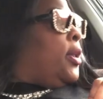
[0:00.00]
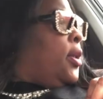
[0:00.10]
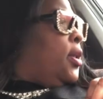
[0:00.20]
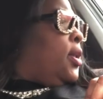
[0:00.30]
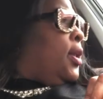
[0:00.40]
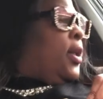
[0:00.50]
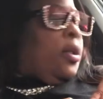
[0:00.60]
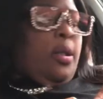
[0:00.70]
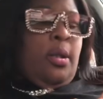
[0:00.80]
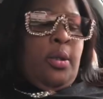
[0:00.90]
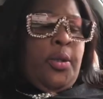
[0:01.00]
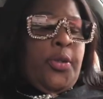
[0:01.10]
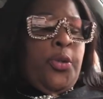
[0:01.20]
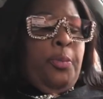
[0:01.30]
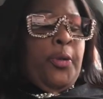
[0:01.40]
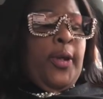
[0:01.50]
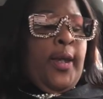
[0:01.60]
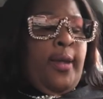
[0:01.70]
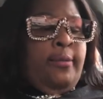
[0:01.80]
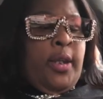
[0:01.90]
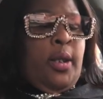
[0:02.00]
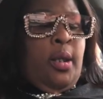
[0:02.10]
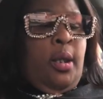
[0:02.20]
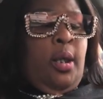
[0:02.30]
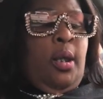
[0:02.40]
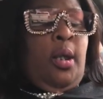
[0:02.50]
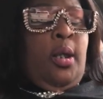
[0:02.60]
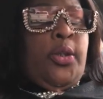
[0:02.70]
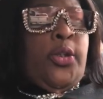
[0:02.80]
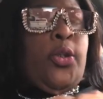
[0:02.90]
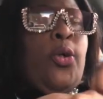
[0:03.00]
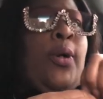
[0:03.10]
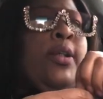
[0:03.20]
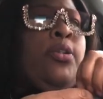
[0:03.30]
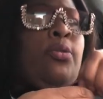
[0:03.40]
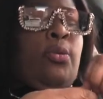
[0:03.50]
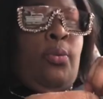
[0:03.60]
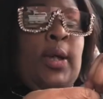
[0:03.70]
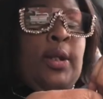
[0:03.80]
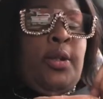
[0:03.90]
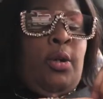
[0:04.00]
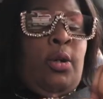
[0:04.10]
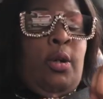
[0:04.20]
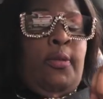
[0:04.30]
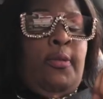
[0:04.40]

it like super heavy. So I took the wallet off.